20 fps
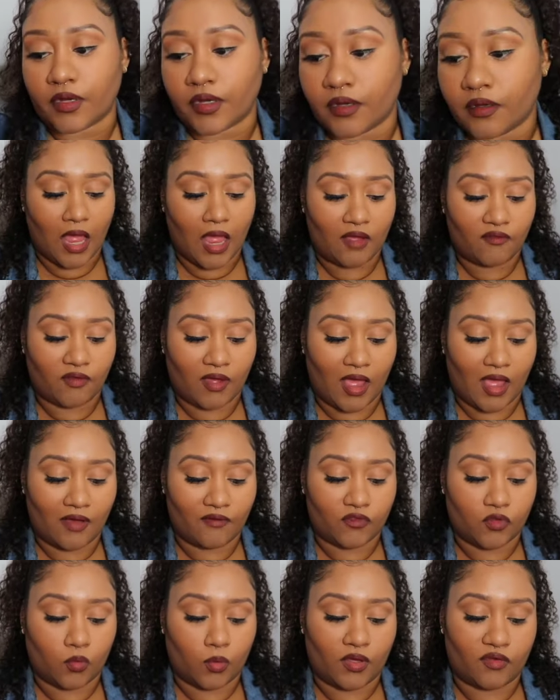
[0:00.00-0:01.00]
it if i
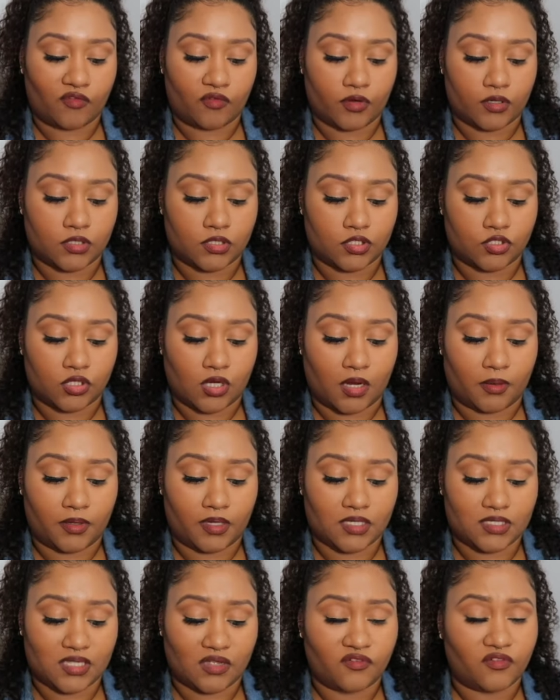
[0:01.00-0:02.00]
have to wait for it to dry
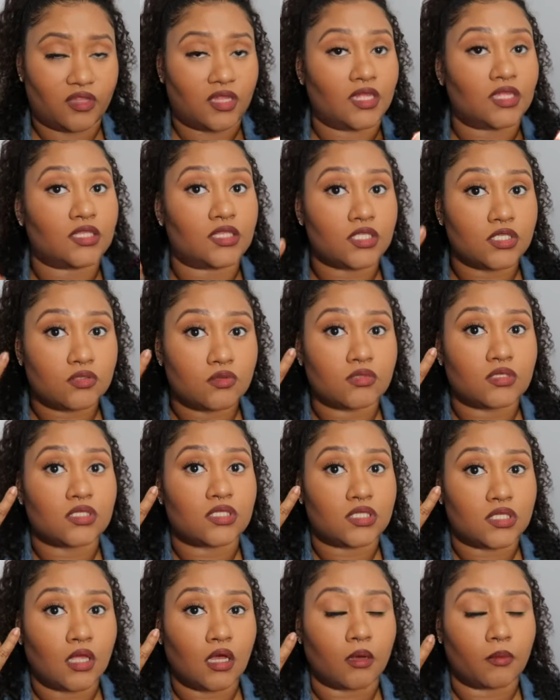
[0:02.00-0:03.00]
because i feel like this one
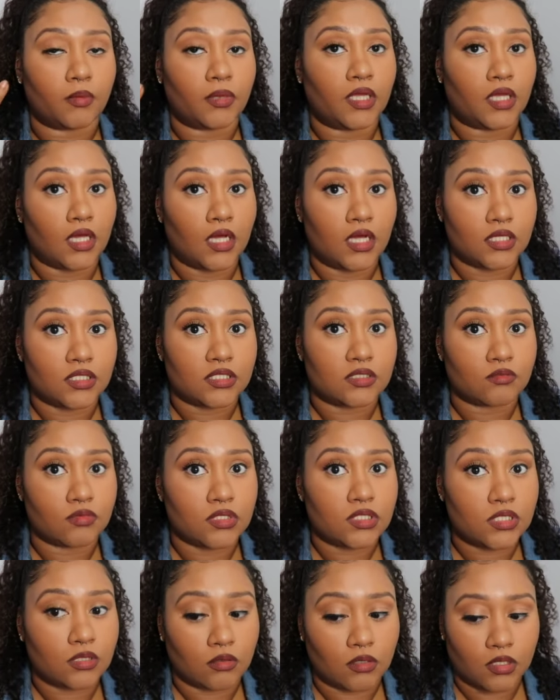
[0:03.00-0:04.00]
stuck because it was
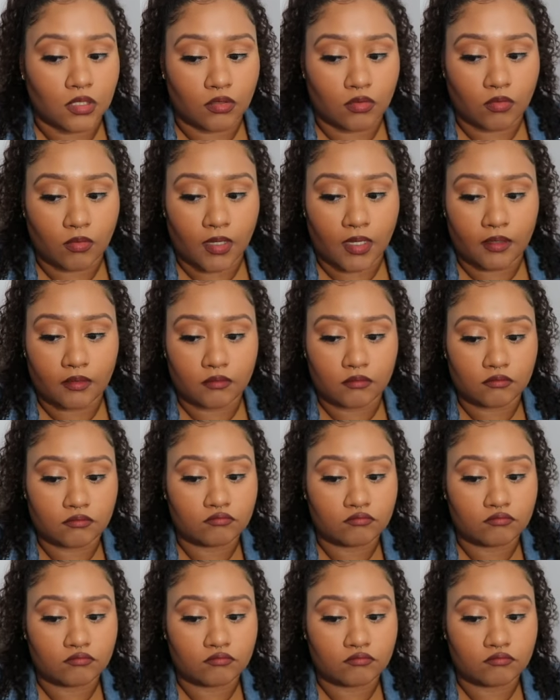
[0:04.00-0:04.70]
still a little wet